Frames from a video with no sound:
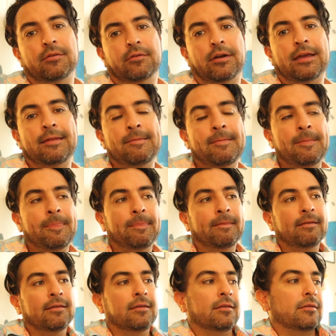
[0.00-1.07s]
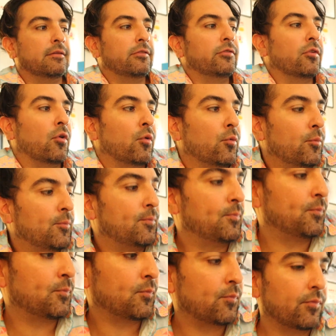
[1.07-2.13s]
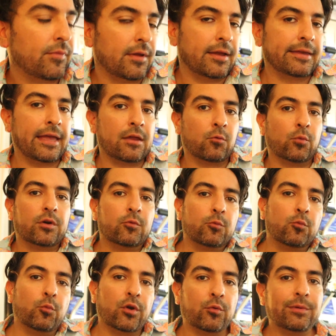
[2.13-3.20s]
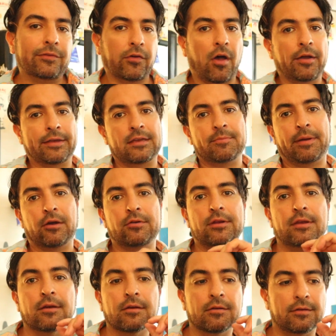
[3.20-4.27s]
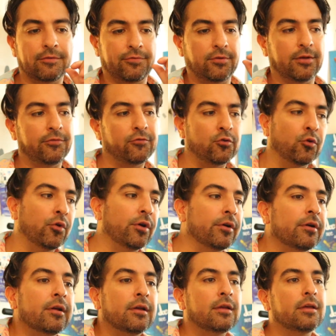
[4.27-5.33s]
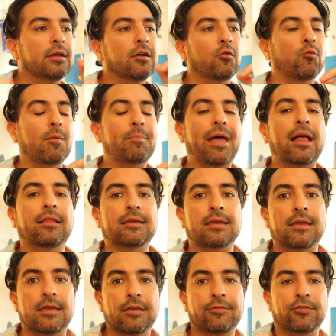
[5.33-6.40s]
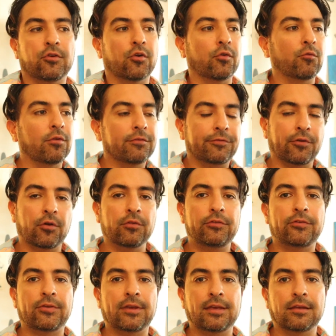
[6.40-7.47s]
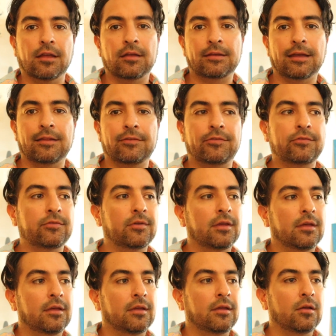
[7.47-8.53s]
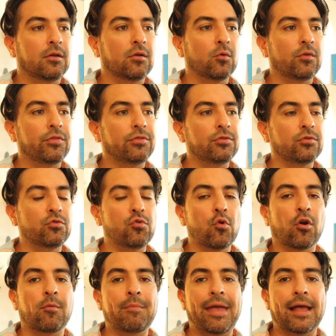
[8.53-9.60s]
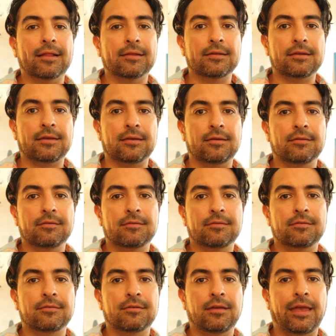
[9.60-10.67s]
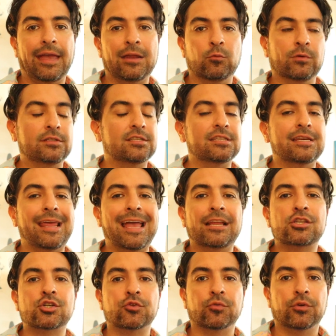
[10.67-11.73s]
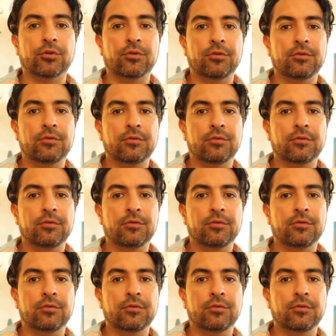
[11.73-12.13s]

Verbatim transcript: right so again what, what are we talking about here if, if you're rebelling if you're revolting against normality and what's natural